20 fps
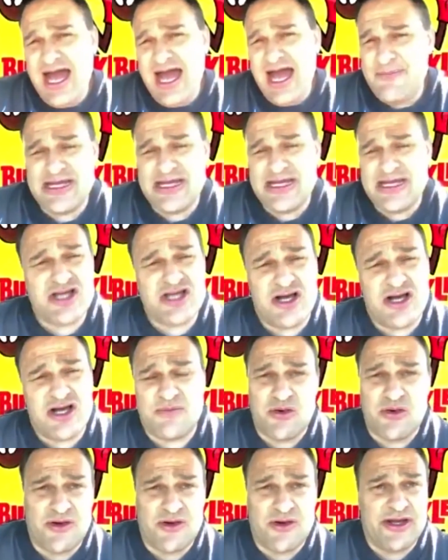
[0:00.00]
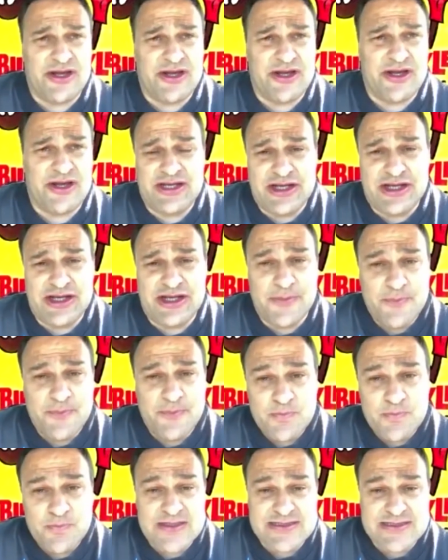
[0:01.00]
I mean, it's all important, you know.
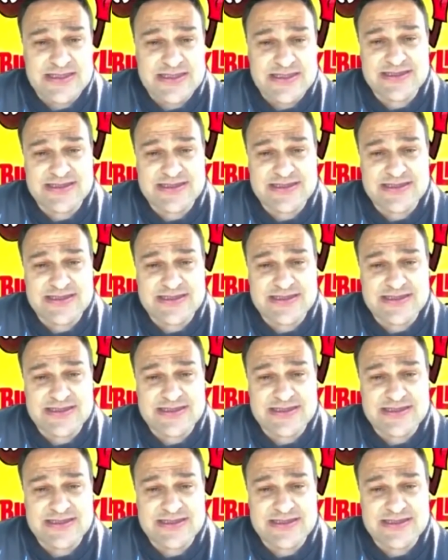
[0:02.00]
It's just